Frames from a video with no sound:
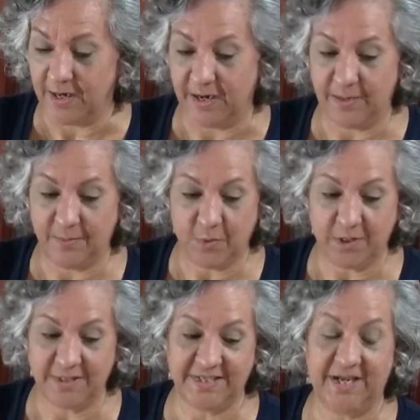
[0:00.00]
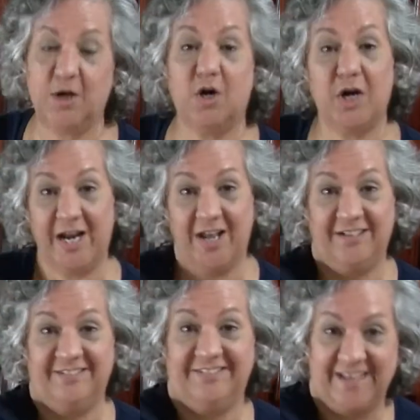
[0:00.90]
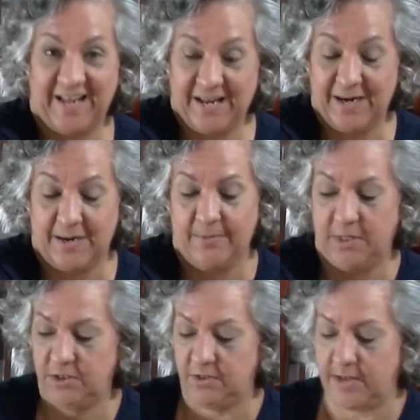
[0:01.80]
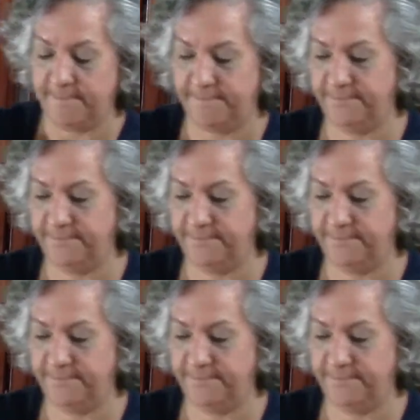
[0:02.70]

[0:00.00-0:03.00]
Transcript: I am going to take a crayon and I'm going to do that.